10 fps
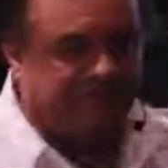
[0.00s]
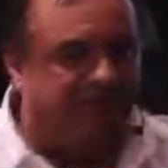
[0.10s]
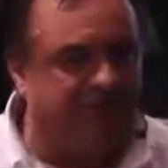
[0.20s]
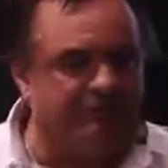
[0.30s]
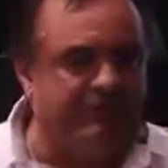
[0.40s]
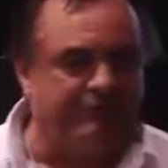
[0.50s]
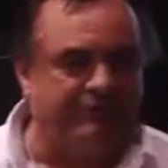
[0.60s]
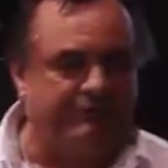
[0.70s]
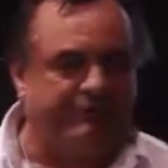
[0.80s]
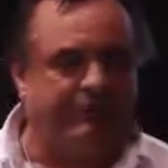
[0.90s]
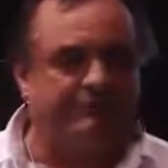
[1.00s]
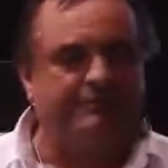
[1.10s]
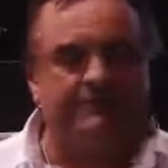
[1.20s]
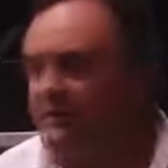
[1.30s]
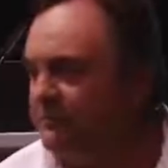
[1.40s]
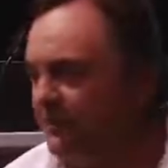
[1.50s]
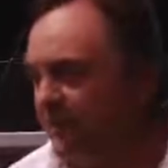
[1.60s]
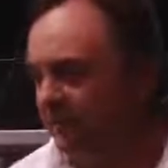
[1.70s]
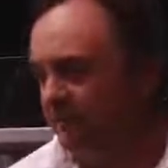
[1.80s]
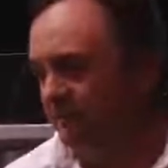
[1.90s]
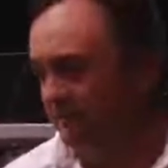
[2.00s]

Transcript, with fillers: the job is already failed before you begin.